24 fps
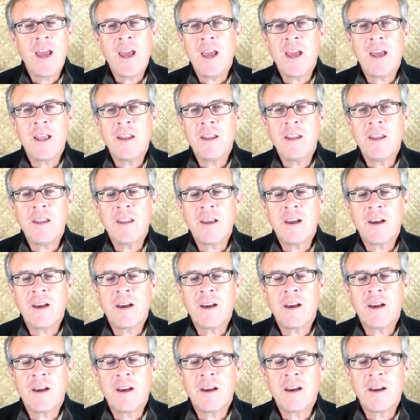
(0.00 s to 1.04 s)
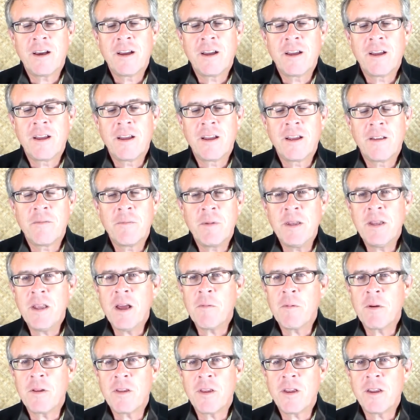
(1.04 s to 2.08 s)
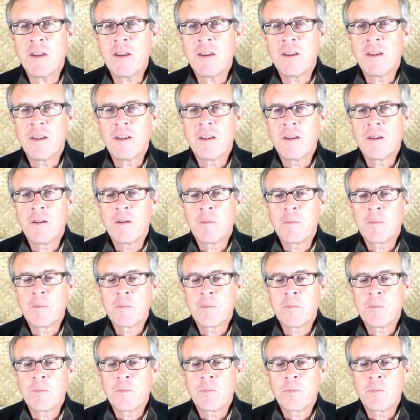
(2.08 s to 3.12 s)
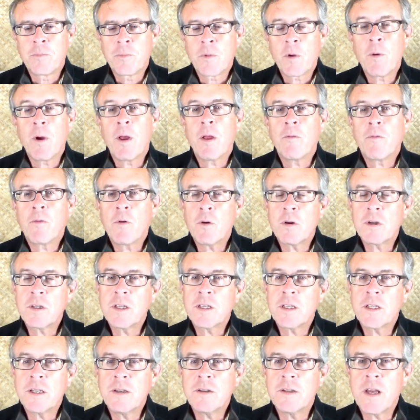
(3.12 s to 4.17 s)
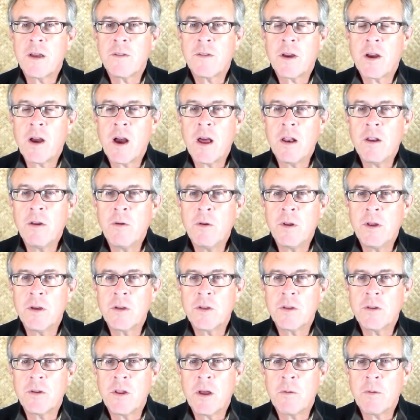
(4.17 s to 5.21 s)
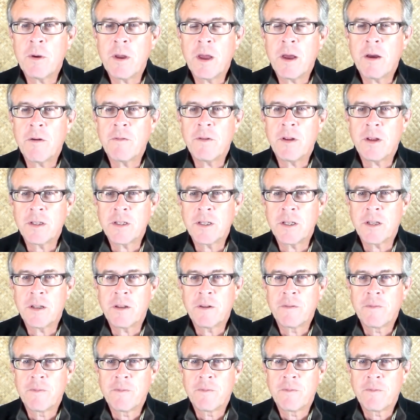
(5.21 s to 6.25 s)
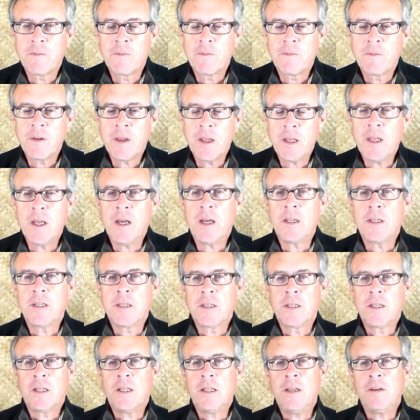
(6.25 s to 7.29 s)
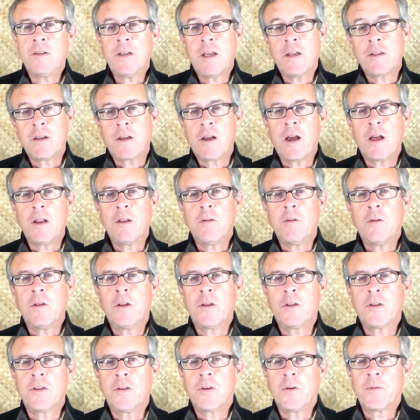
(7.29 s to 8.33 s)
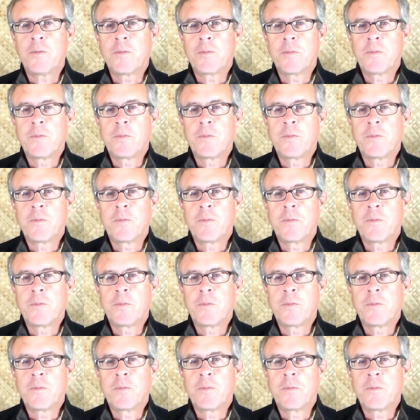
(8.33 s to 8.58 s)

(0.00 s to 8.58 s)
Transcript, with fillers: and uh, be done with it. Well, of course, this leaves out the continuity issue that we have, doesn't it? It does. It leaves out the continuity issue.